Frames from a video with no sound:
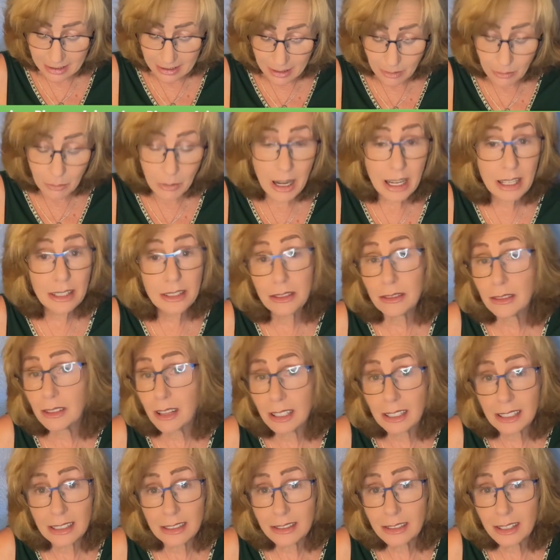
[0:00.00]
why are you
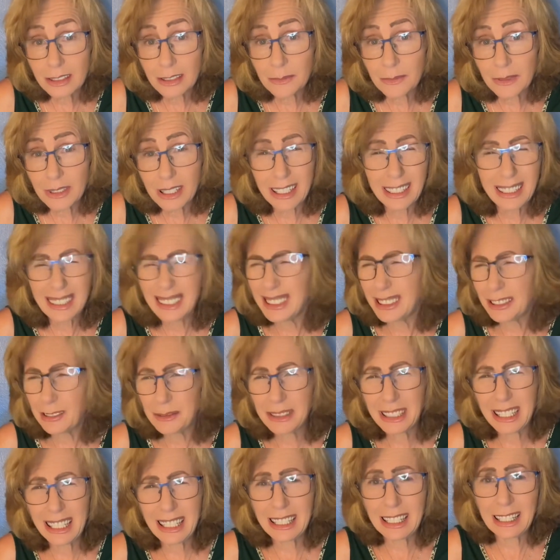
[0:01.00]
calling judgment on it? You know what I'm
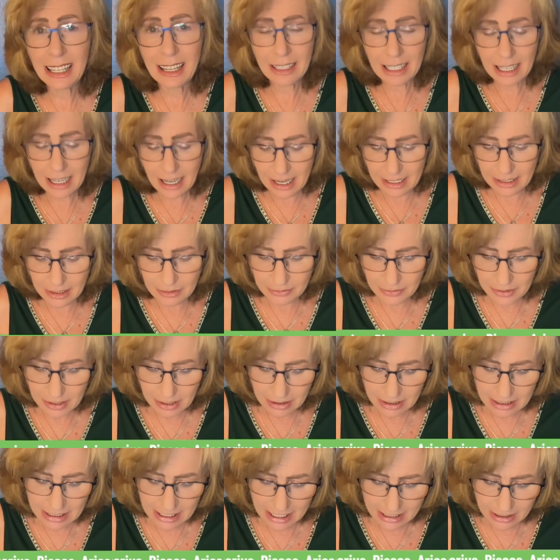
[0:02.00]
saying? It kind of
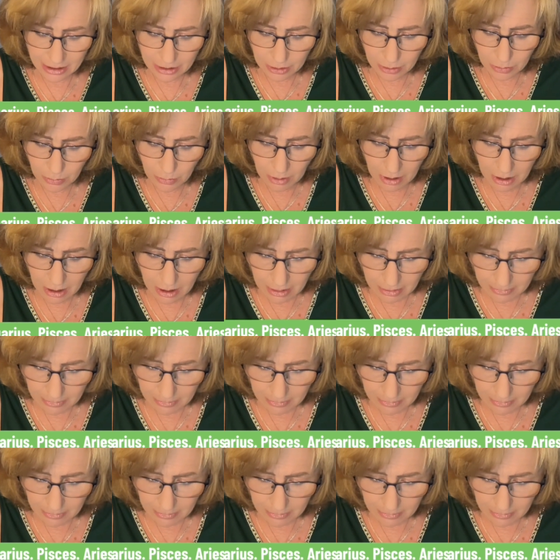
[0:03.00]
feels like you are...